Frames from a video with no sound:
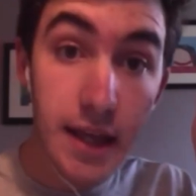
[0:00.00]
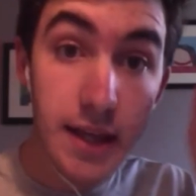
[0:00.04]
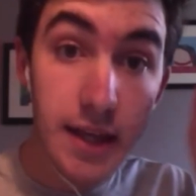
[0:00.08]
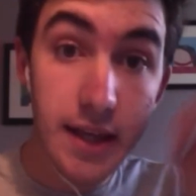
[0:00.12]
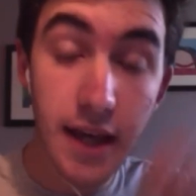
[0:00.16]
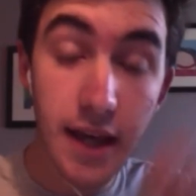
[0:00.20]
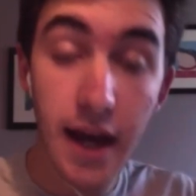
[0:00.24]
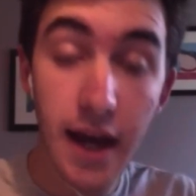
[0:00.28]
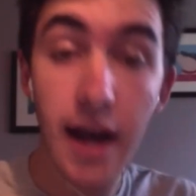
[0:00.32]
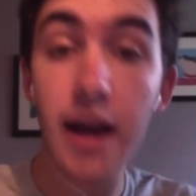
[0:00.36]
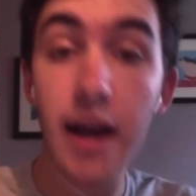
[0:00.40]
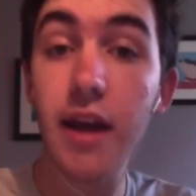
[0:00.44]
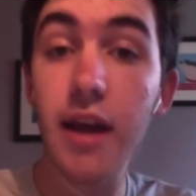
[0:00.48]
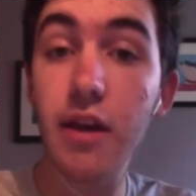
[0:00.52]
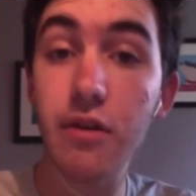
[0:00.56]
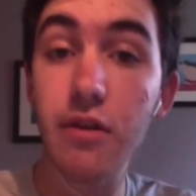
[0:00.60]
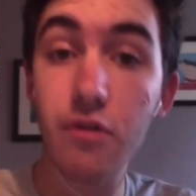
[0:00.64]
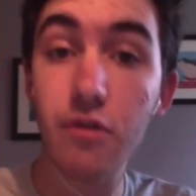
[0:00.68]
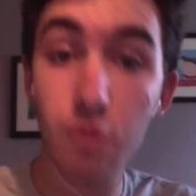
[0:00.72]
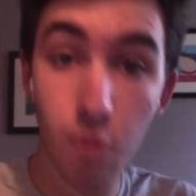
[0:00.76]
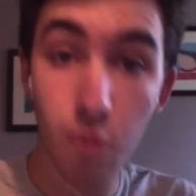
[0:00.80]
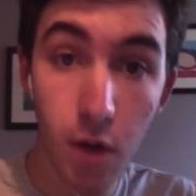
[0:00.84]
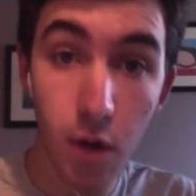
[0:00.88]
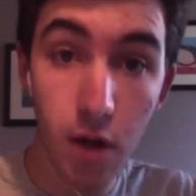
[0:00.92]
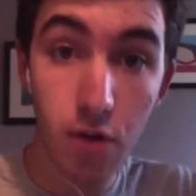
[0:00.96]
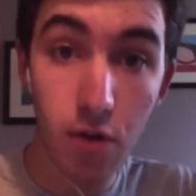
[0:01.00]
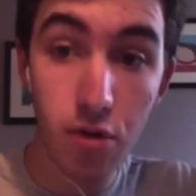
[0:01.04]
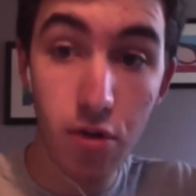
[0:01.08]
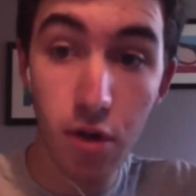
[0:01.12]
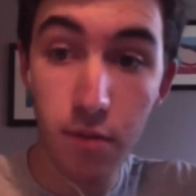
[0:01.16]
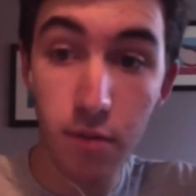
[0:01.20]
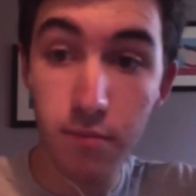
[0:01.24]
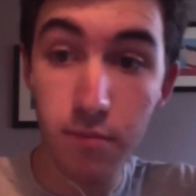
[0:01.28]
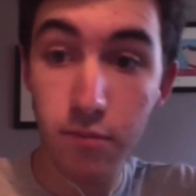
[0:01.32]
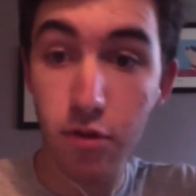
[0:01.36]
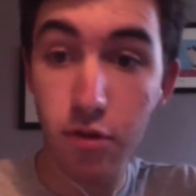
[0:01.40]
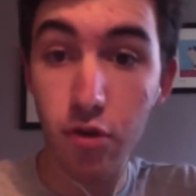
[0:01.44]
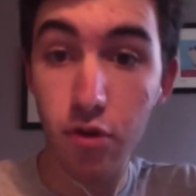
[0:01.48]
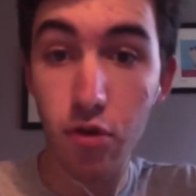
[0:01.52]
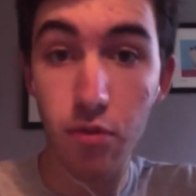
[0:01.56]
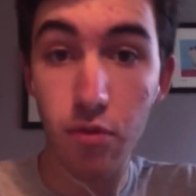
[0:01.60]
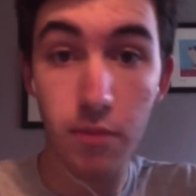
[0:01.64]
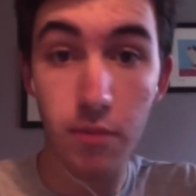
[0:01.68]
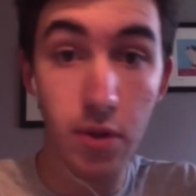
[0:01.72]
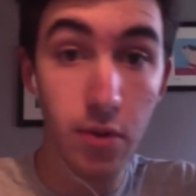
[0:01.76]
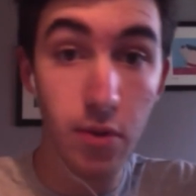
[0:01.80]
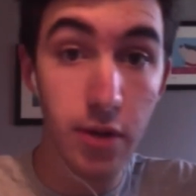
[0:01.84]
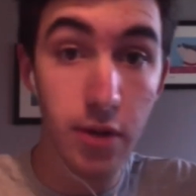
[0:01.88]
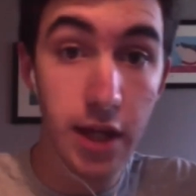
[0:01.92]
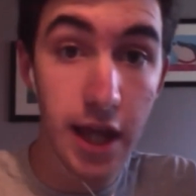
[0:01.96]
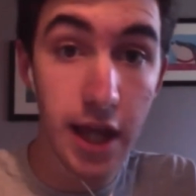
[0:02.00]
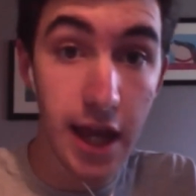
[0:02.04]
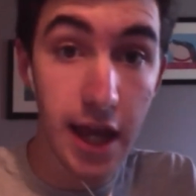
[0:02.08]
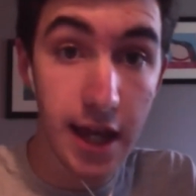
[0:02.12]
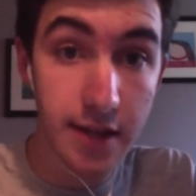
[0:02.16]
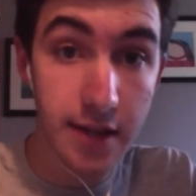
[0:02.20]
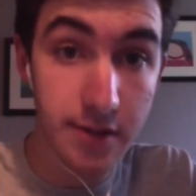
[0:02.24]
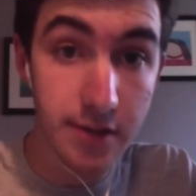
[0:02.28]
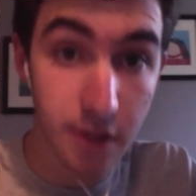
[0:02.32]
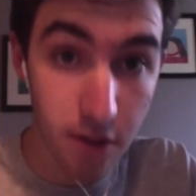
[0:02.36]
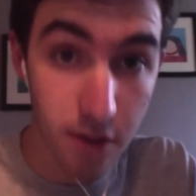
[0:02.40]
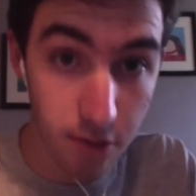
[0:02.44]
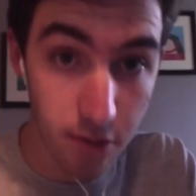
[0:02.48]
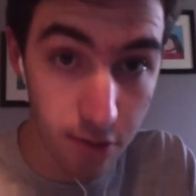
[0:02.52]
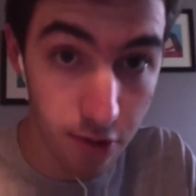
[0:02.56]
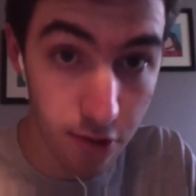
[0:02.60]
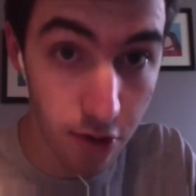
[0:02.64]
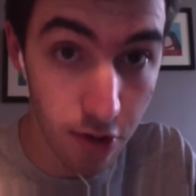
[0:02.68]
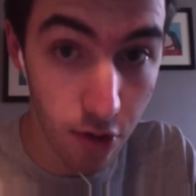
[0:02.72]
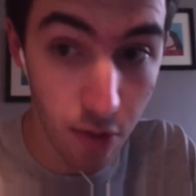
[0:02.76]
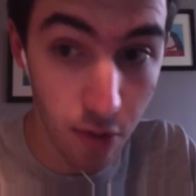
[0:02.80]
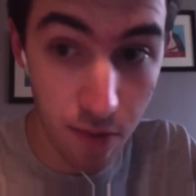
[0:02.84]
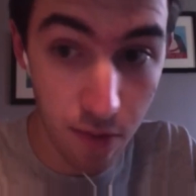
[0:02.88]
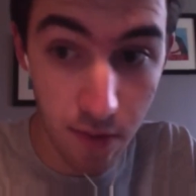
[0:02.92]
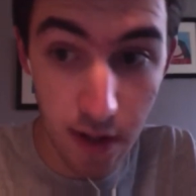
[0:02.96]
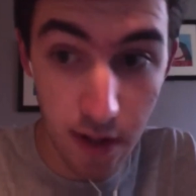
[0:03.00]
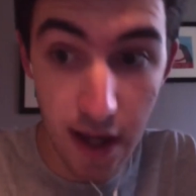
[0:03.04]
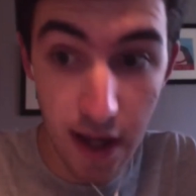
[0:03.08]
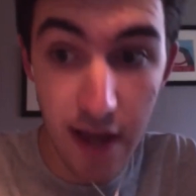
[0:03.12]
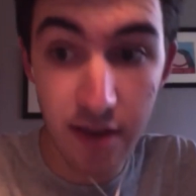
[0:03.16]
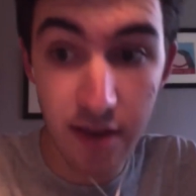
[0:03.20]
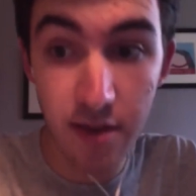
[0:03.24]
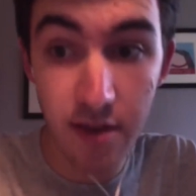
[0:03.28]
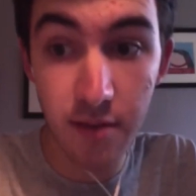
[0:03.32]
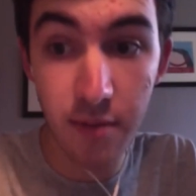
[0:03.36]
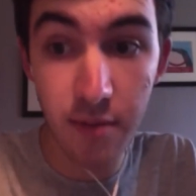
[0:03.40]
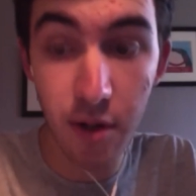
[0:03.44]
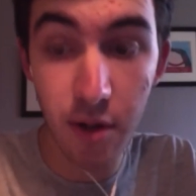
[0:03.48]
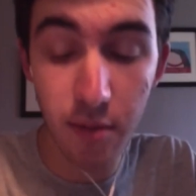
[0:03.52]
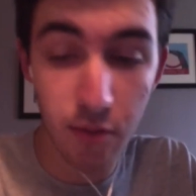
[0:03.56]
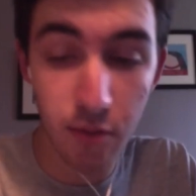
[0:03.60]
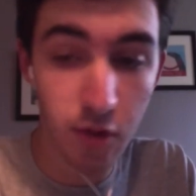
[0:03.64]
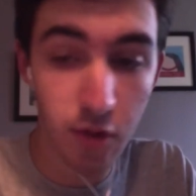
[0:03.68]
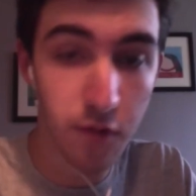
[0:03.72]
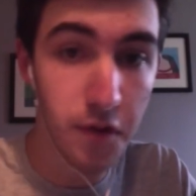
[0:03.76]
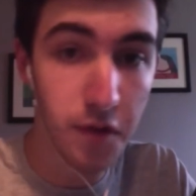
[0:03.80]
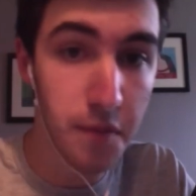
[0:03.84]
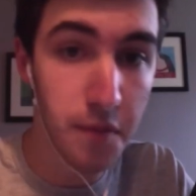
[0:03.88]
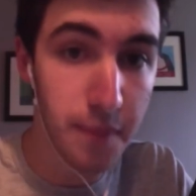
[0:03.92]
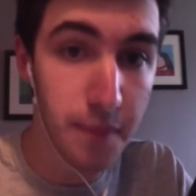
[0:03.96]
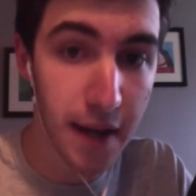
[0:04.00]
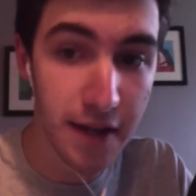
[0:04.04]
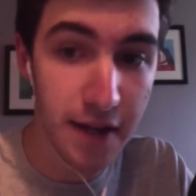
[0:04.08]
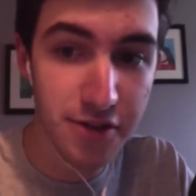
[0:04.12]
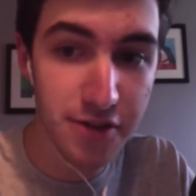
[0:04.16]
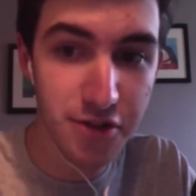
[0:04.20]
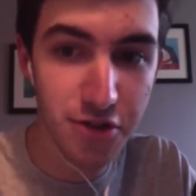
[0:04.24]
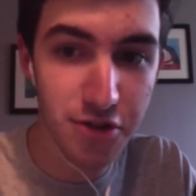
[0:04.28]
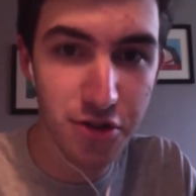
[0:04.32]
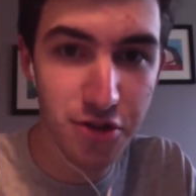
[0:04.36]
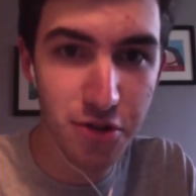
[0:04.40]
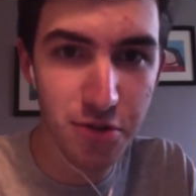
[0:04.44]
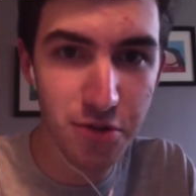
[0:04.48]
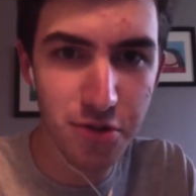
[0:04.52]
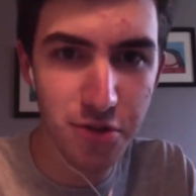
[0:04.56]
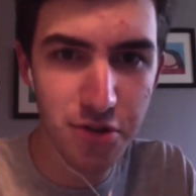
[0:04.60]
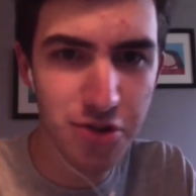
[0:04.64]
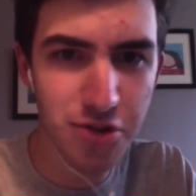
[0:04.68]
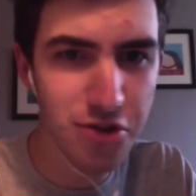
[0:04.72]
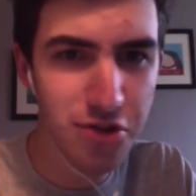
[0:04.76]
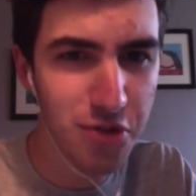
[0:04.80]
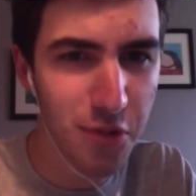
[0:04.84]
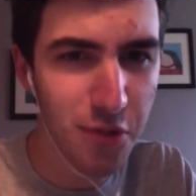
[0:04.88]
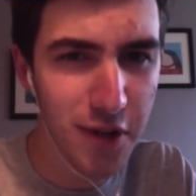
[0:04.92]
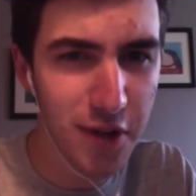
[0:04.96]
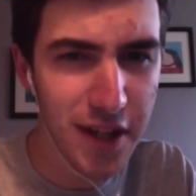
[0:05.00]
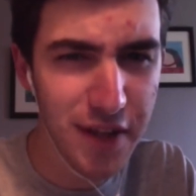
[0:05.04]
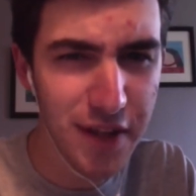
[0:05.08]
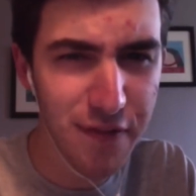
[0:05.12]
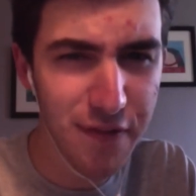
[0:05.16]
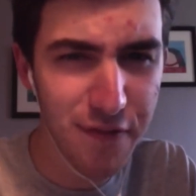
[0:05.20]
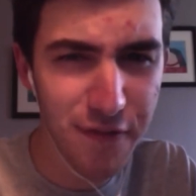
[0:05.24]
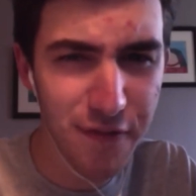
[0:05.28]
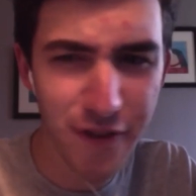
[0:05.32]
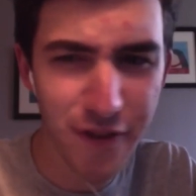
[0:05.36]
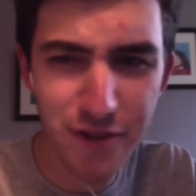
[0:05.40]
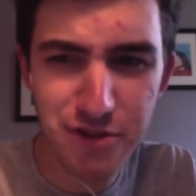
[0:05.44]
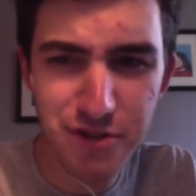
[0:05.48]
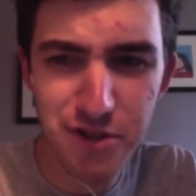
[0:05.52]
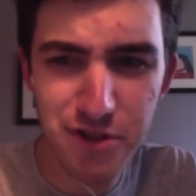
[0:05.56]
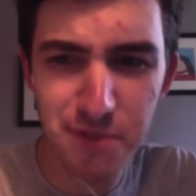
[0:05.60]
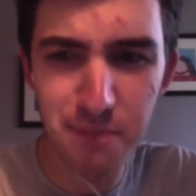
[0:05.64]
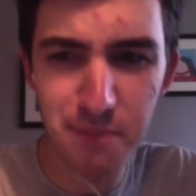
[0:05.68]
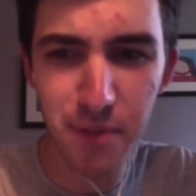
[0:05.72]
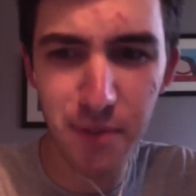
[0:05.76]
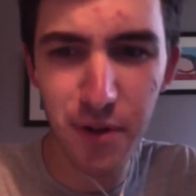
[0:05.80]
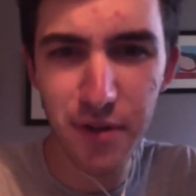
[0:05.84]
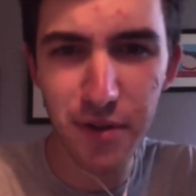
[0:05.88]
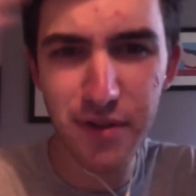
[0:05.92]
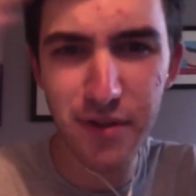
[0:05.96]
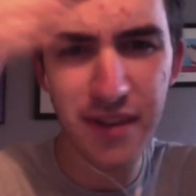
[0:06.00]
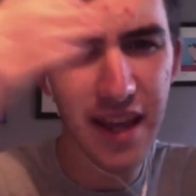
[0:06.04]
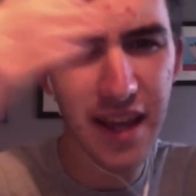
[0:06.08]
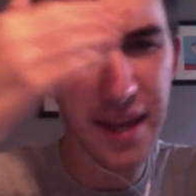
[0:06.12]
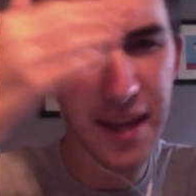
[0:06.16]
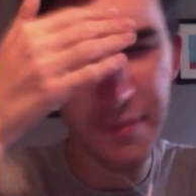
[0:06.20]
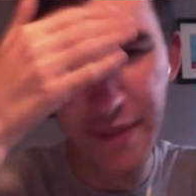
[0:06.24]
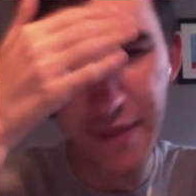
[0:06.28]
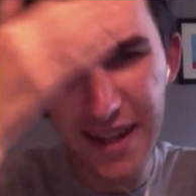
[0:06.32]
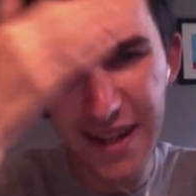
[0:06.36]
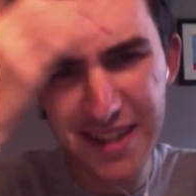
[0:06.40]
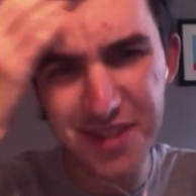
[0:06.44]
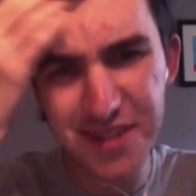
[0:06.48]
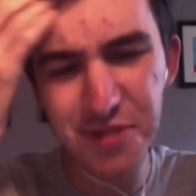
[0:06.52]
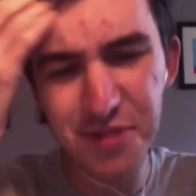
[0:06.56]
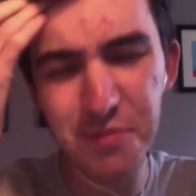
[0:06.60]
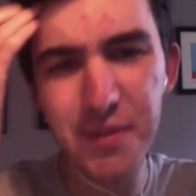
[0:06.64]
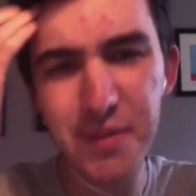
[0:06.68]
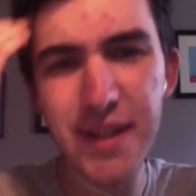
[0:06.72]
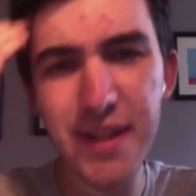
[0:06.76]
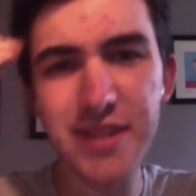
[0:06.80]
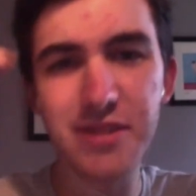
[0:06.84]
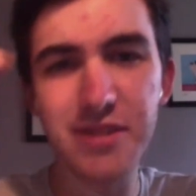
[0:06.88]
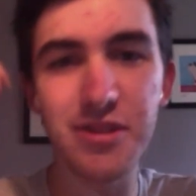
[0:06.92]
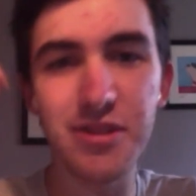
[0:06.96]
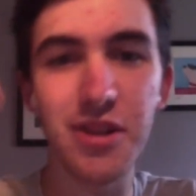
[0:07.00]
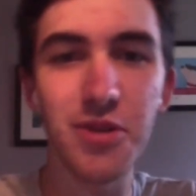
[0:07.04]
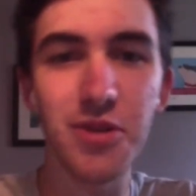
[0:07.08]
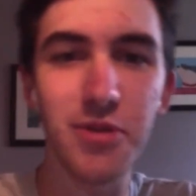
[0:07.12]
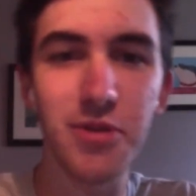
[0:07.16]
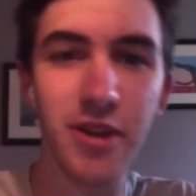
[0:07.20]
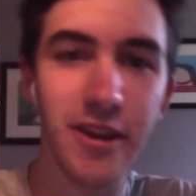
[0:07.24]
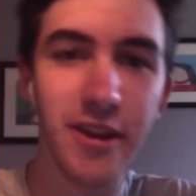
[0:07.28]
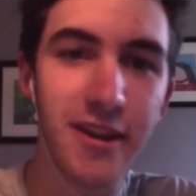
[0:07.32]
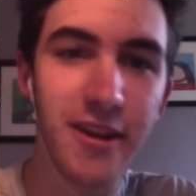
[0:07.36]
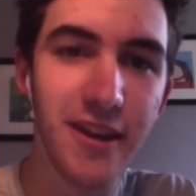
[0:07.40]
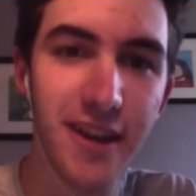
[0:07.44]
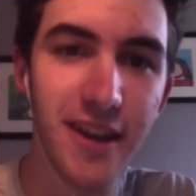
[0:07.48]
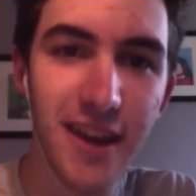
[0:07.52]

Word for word: guys, welcome to me reacting to SML movie Bowser Jr.'s 21st birthday by Subrez Logan.